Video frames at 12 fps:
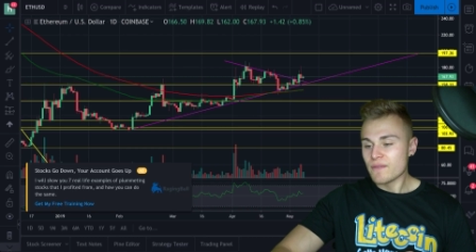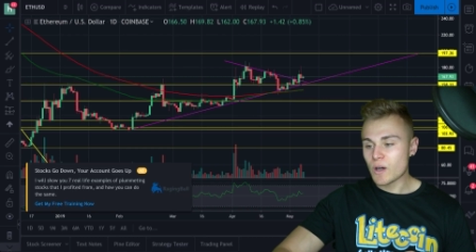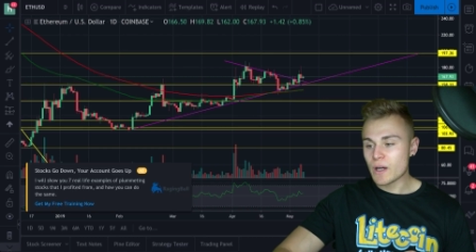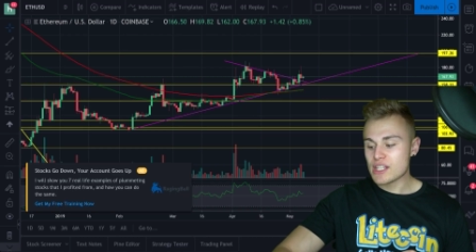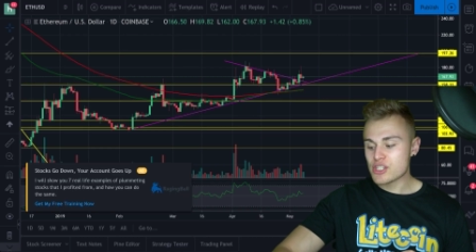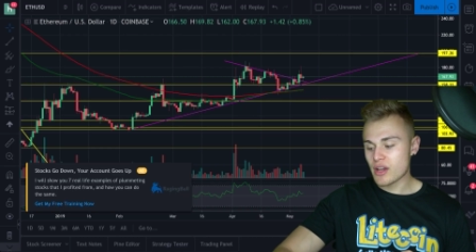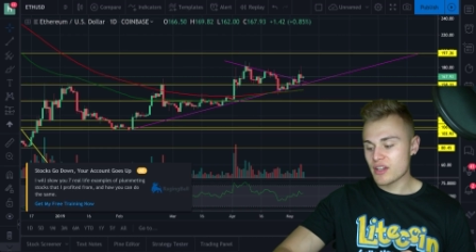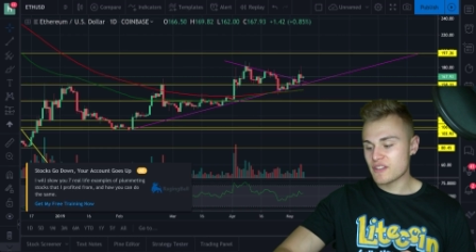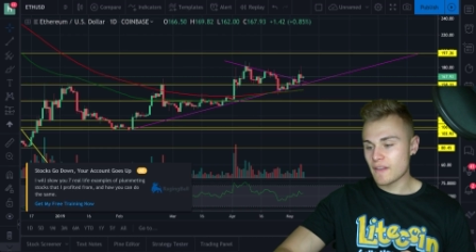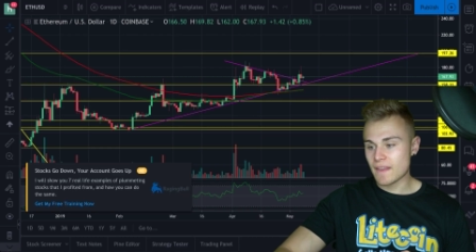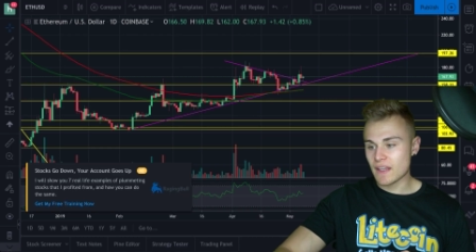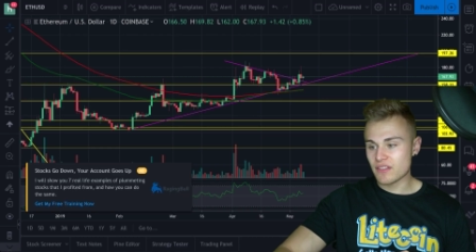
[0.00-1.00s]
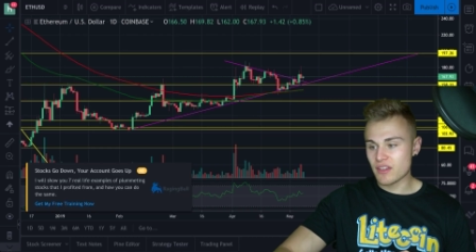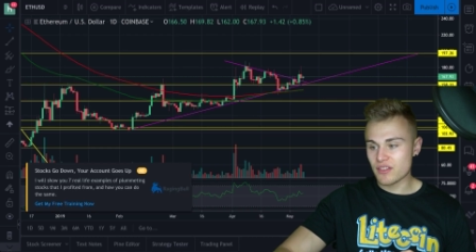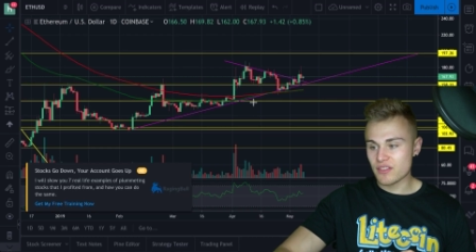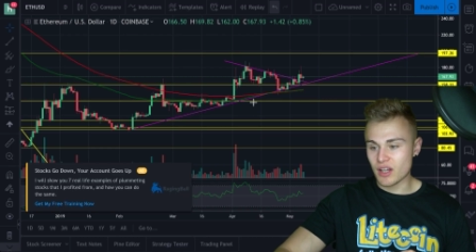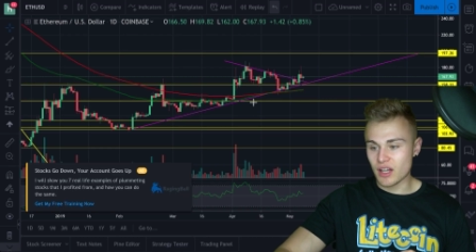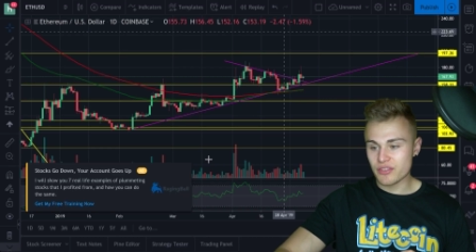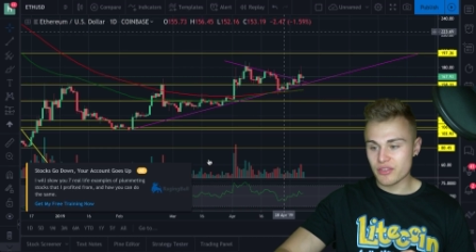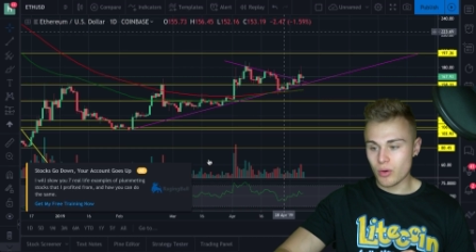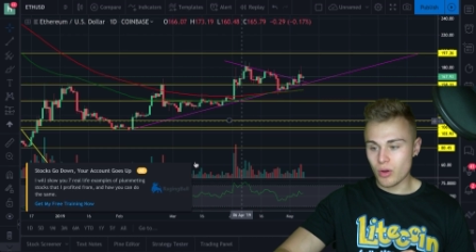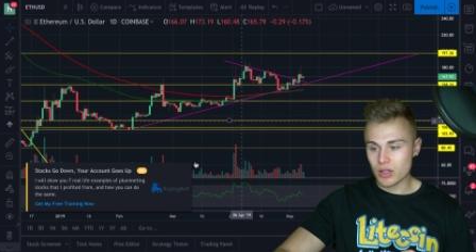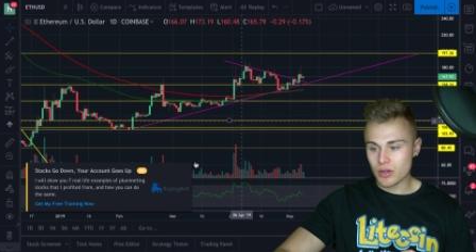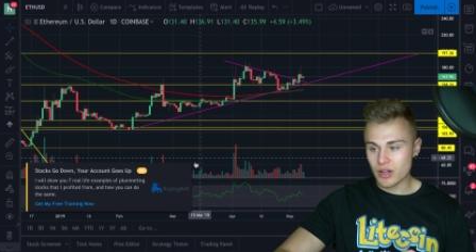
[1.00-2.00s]
Very interesting things to discuss
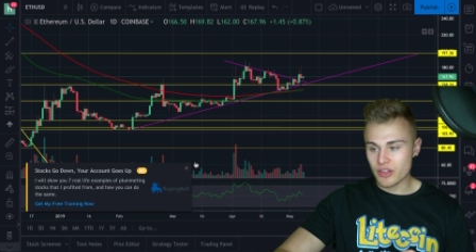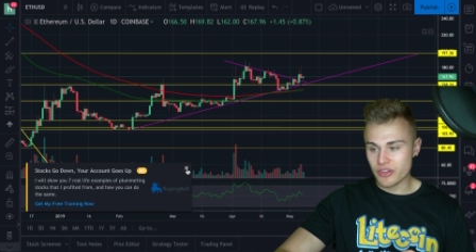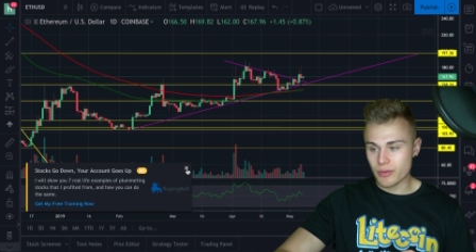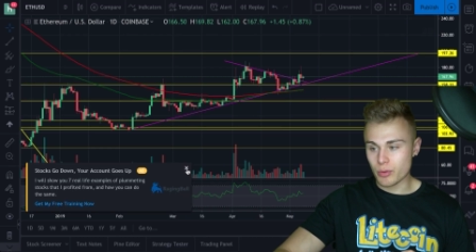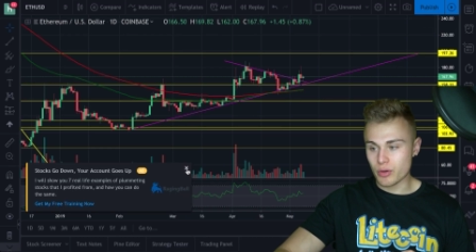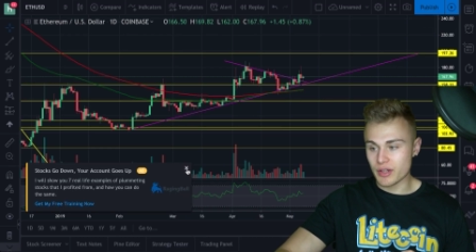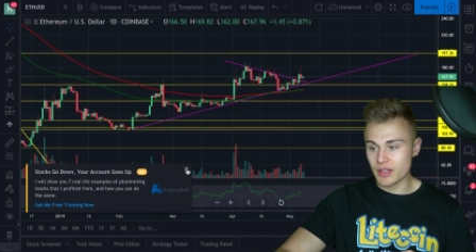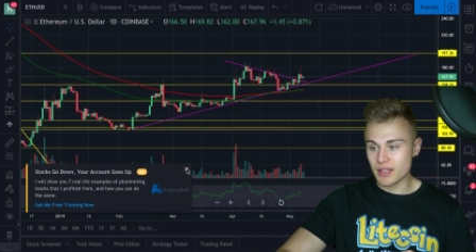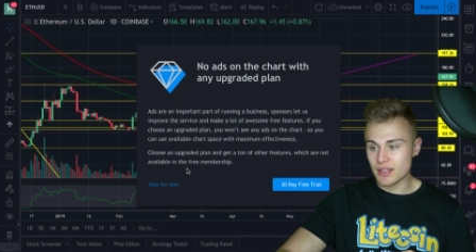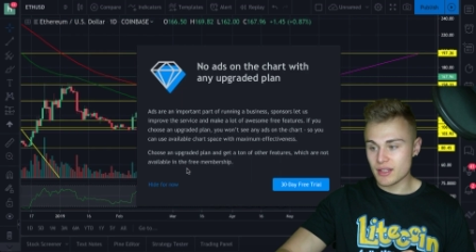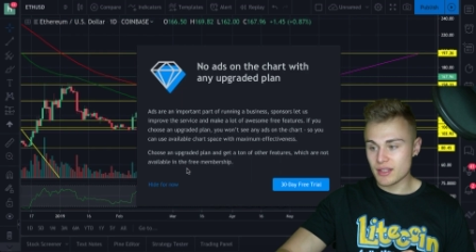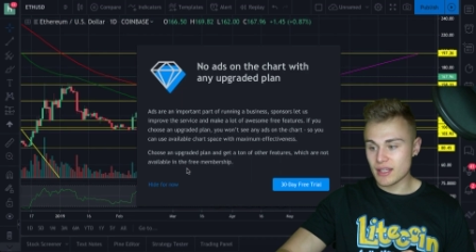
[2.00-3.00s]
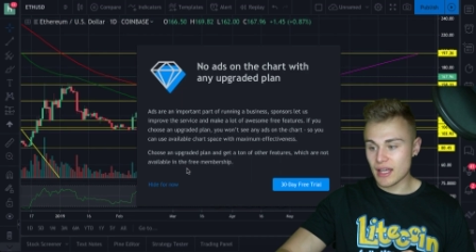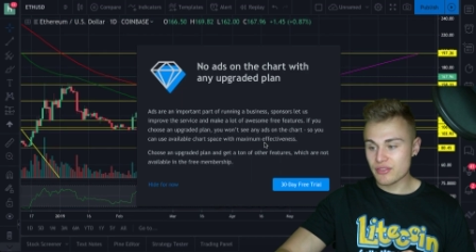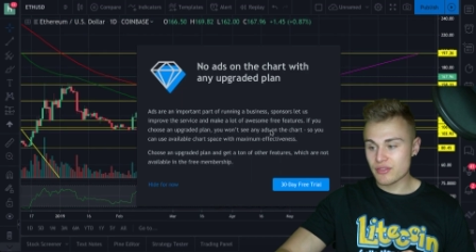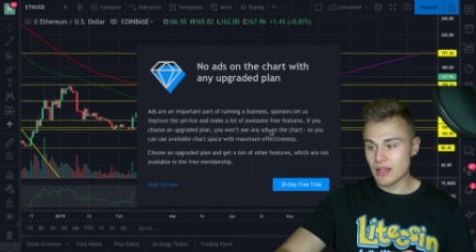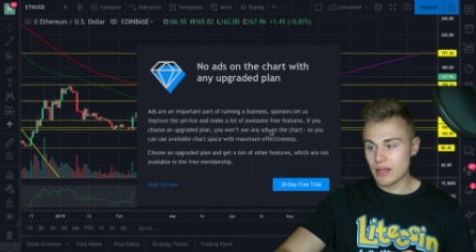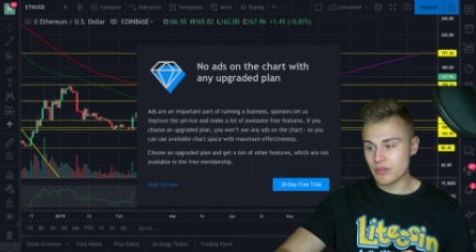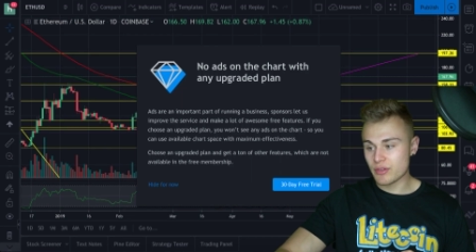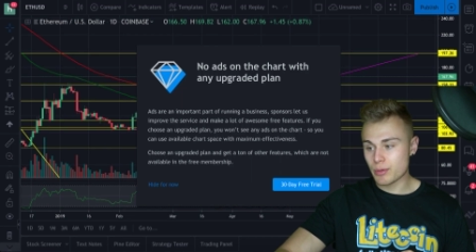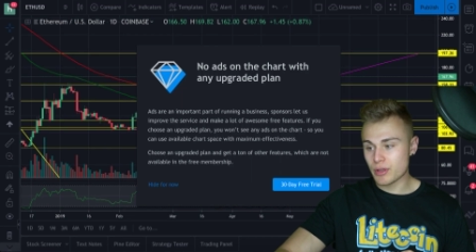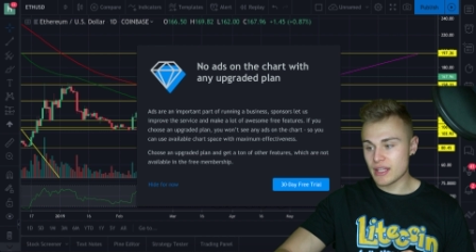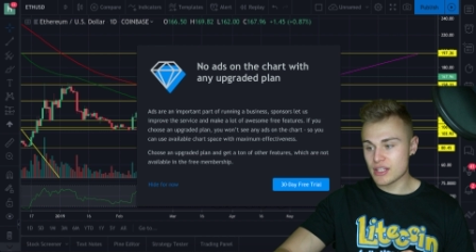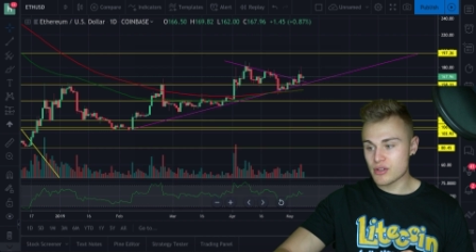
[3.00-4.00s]
all across the board yesterday was
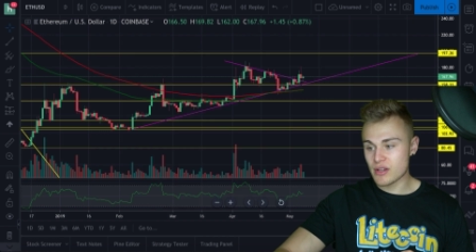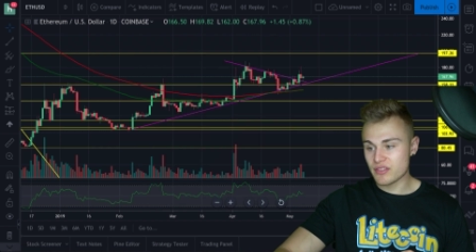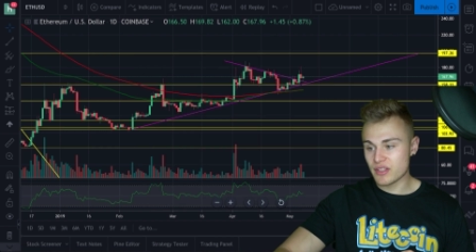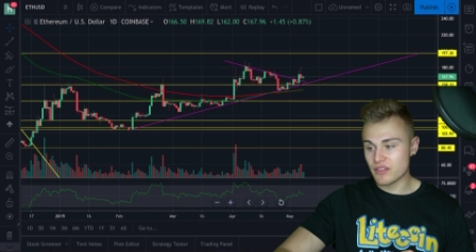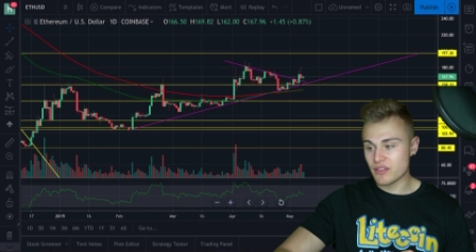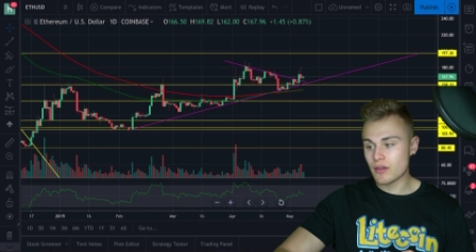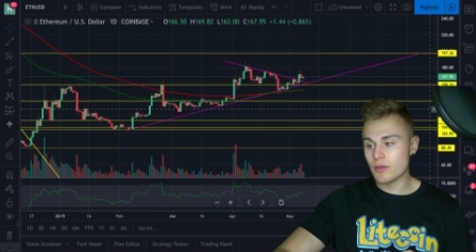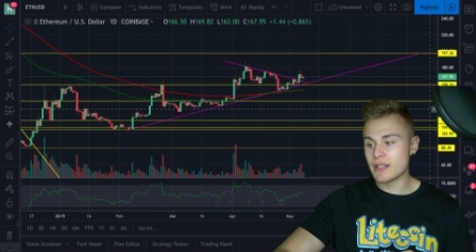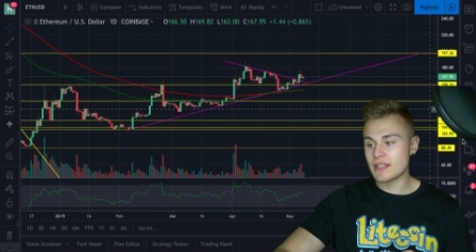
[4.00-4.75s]
pretty interesting too.